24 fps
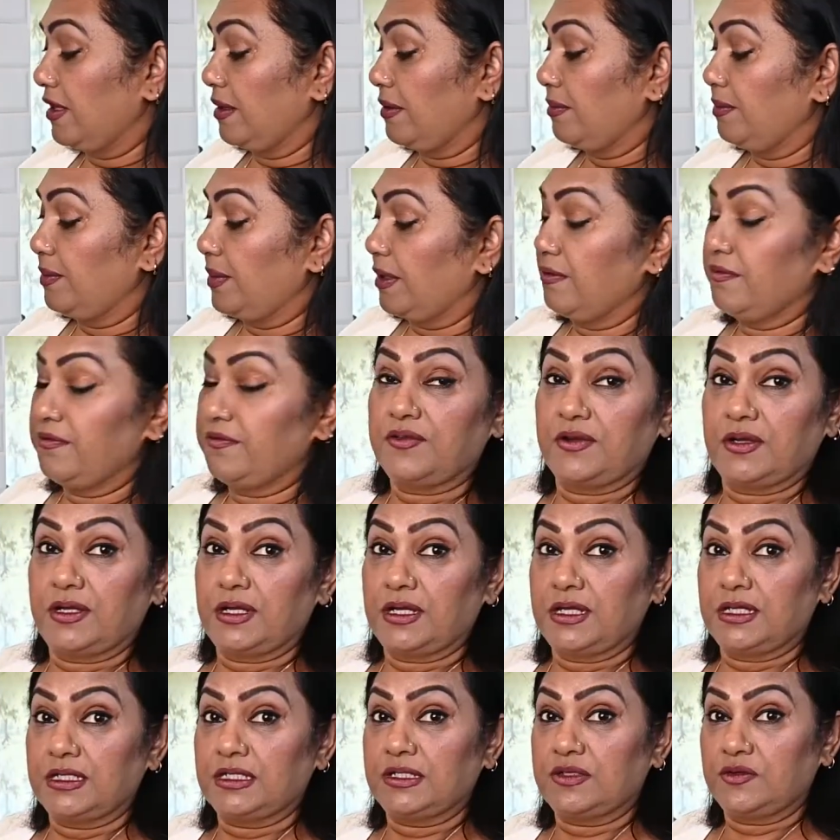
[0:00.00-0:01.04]
cup of
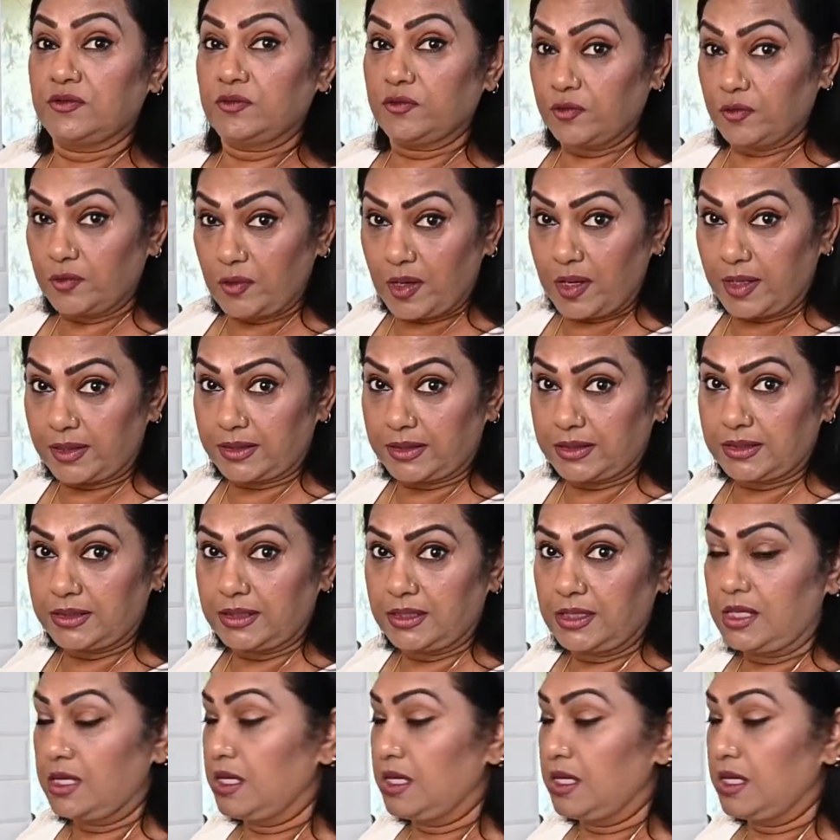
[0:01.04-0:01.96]
water.